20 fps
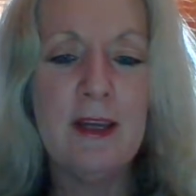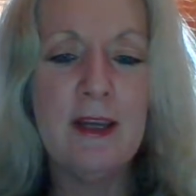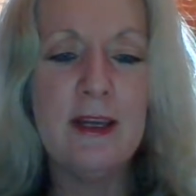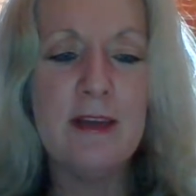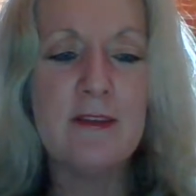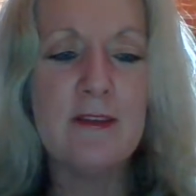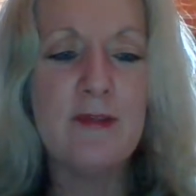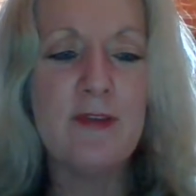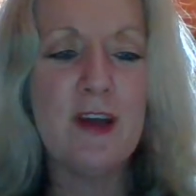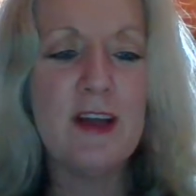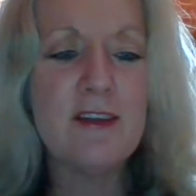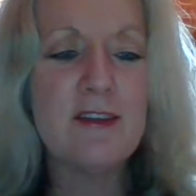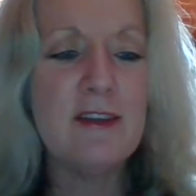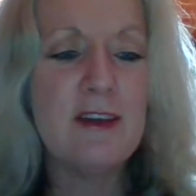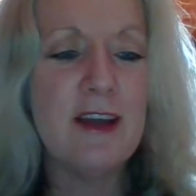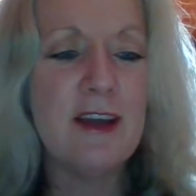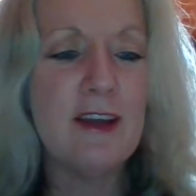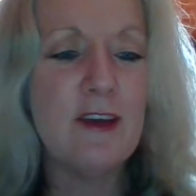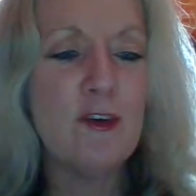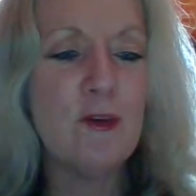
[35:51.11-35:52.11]
It's
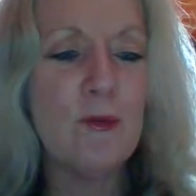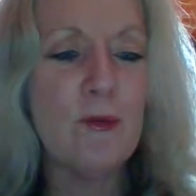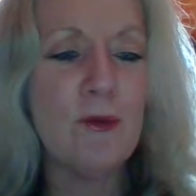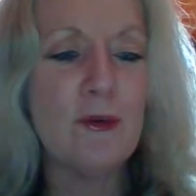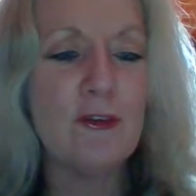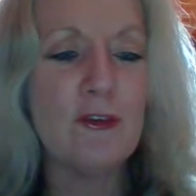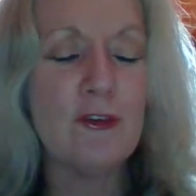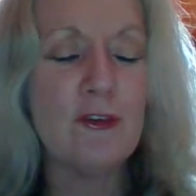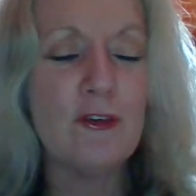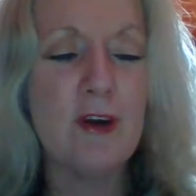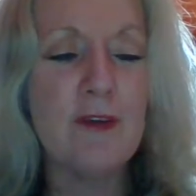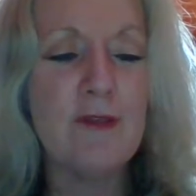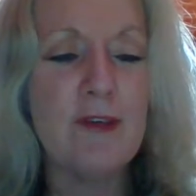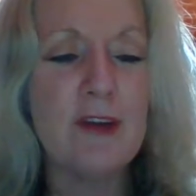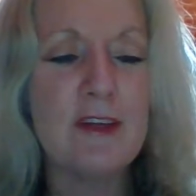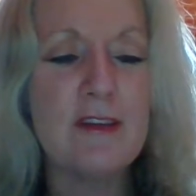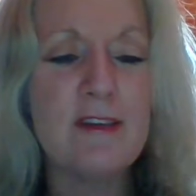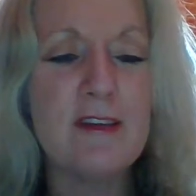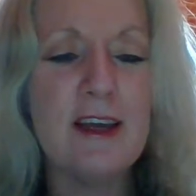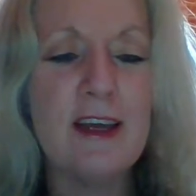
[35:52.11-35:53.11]
fascinating to watch the
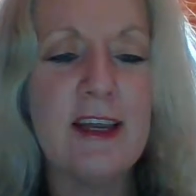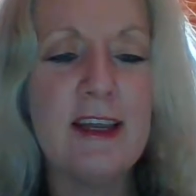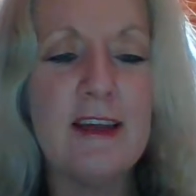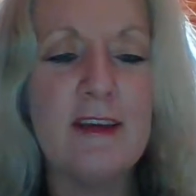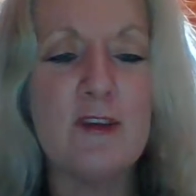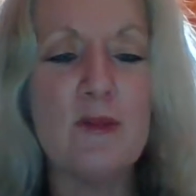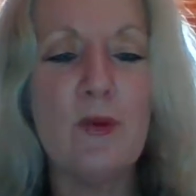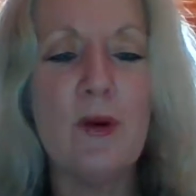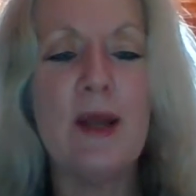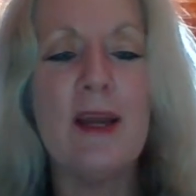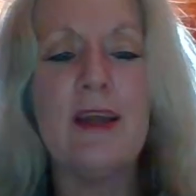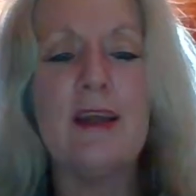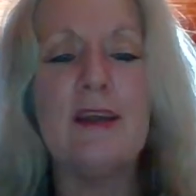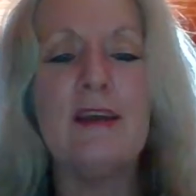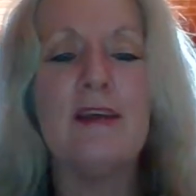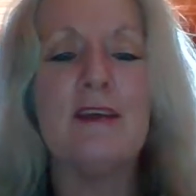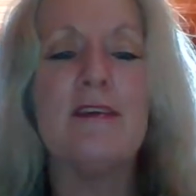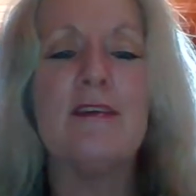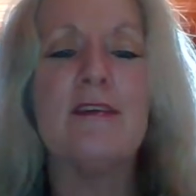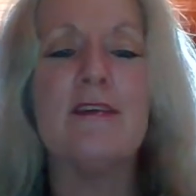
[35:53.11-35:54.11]
traffic snaking its
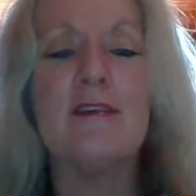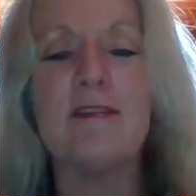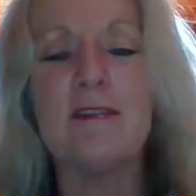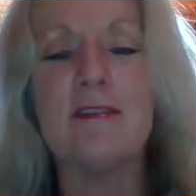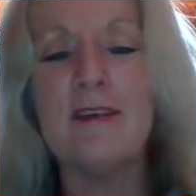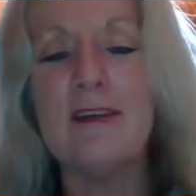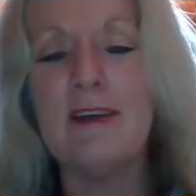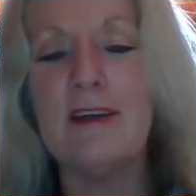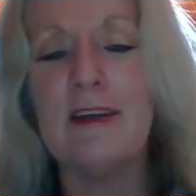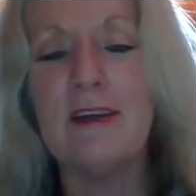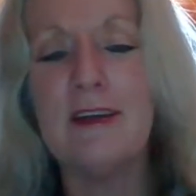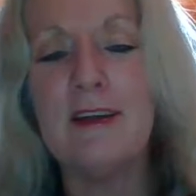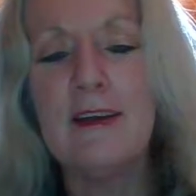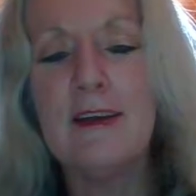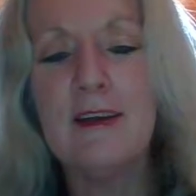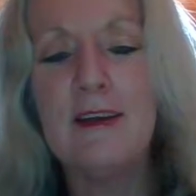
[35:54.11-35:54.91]
way into the city.